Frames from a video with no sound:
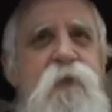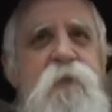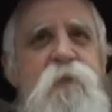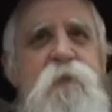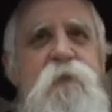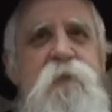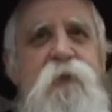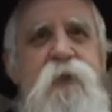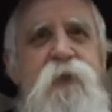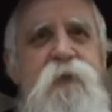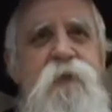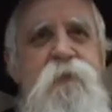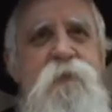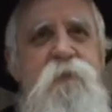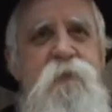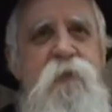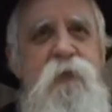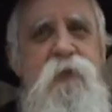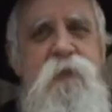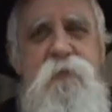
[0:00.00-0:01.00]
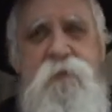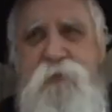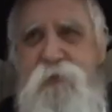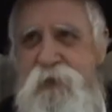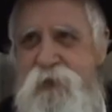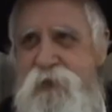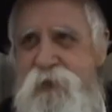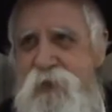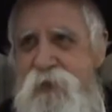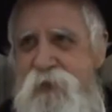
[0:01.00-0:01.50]
What did it
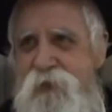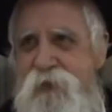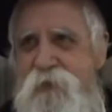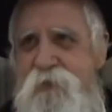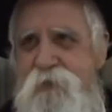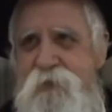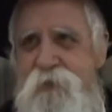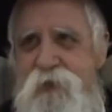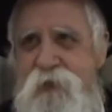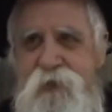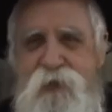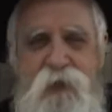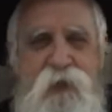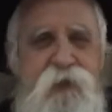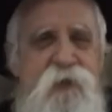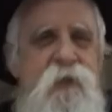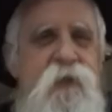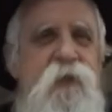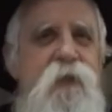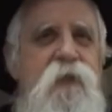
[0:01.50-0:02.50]
work out according to that?